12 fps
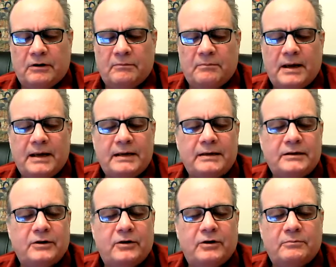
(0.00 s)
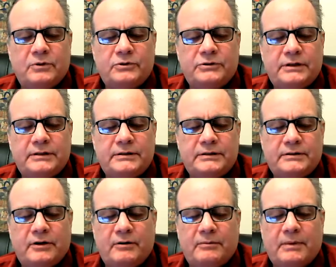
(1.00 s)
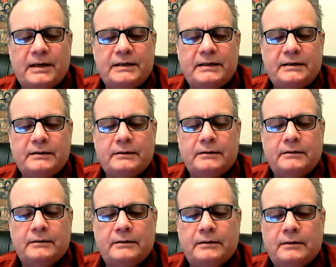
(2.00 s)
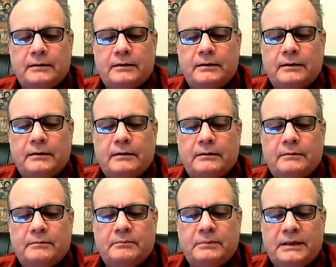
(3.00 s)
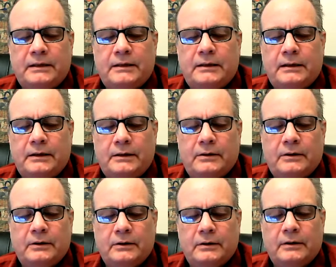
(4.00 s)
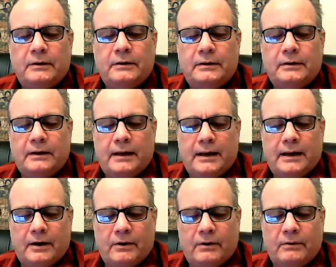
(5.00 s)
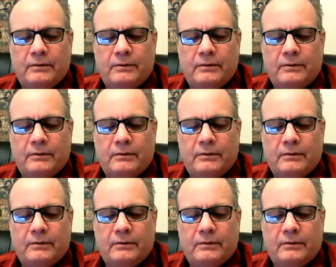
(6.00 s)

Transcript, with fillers: our mind, our emotions, our body be here now